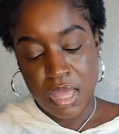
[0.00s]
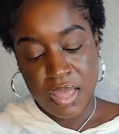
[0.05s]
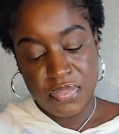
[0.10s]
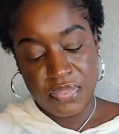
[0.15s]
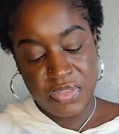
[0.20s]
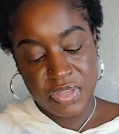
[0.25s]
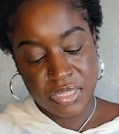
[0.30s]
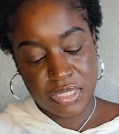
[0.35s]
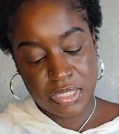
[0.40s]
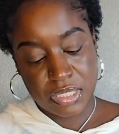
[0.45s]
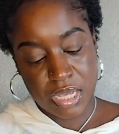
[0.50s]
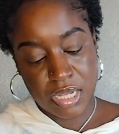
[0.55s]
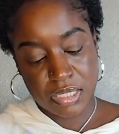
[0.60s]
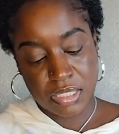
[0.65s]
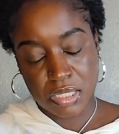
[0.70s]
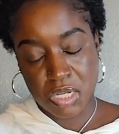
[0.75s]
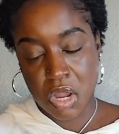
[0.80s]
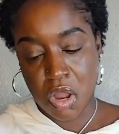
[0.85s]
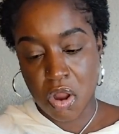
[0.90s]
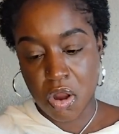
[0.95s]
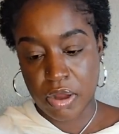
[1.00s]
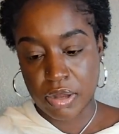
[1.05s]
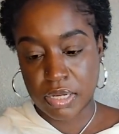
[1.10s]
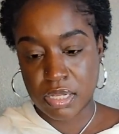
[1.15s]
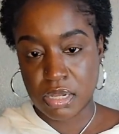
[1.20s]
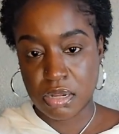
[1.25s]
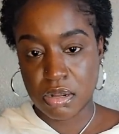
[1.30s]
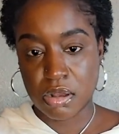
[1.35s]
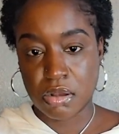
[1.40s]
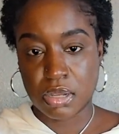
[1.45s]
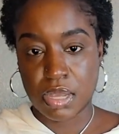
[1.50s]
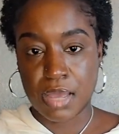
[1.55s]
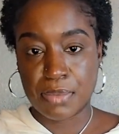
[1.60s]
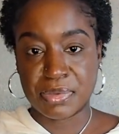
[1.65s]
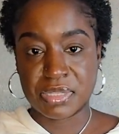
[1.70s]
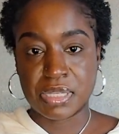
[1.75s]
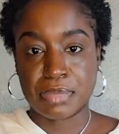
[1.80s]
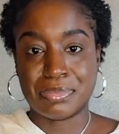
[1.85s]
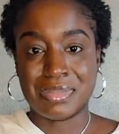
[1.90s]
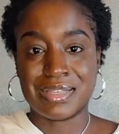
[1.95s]
The Sun card here, okay? Well,
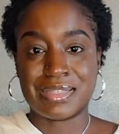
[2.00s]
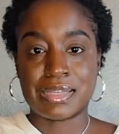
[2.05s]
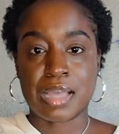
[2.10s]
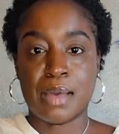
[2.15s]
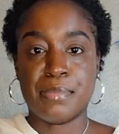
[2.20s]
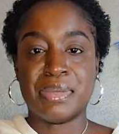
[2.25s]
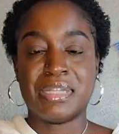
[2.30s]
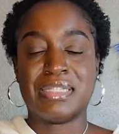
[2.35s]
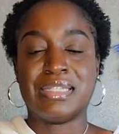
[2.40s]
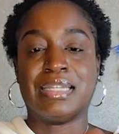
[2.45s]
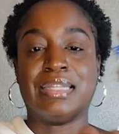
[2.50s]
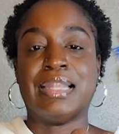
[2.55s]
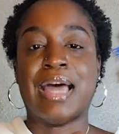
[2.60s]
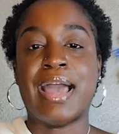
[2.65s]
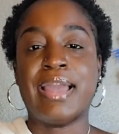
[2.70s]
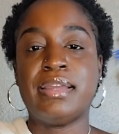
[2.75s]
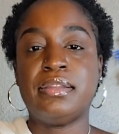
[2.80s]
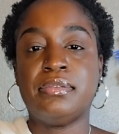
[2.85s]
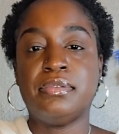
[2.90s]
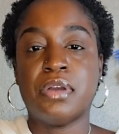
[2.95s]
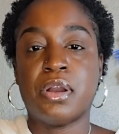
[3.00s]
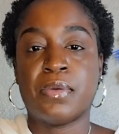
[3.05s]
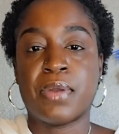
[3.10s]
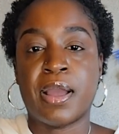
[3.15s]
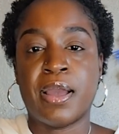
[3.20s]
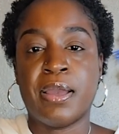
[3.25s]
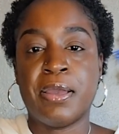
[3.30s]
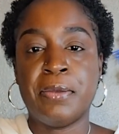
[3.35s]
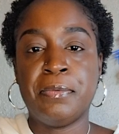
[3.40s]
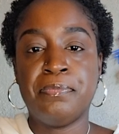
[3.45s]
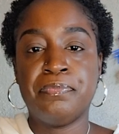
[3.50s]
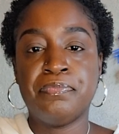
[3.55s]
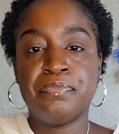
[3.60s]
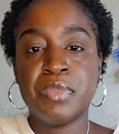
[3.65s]
something's coming to light, all right?